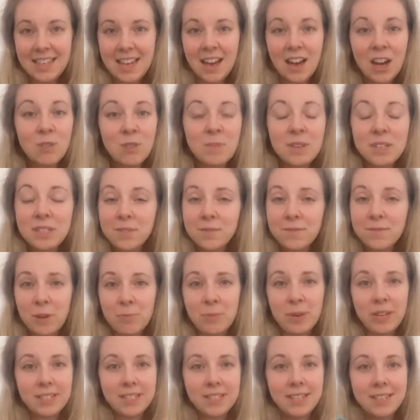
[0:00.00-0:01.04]
I'm using
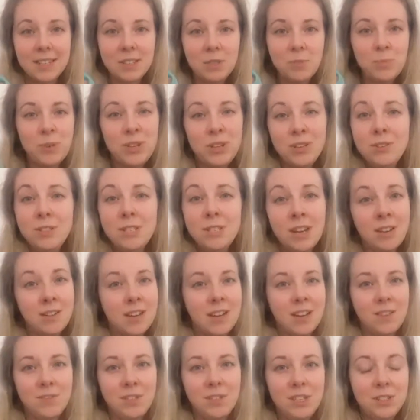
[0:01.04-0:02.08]
fabric scissors, but you don't
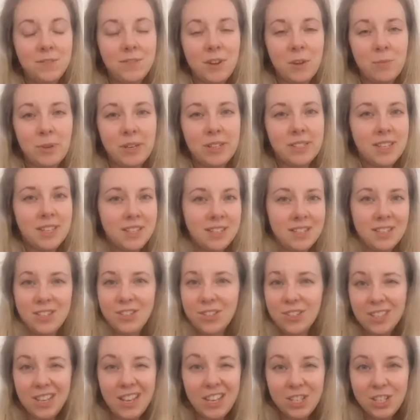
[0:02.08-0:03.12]
have to use fabric scissors,
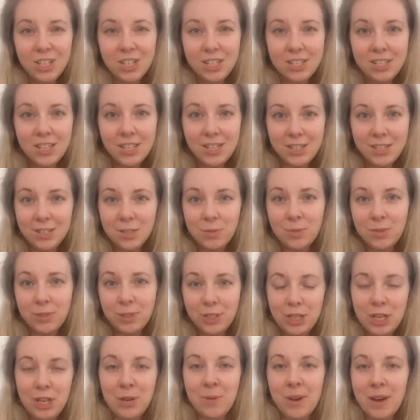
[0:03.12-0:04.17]
just kitchen scissors will
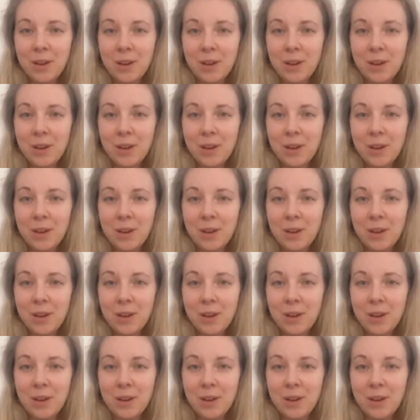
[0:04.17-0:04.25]
do.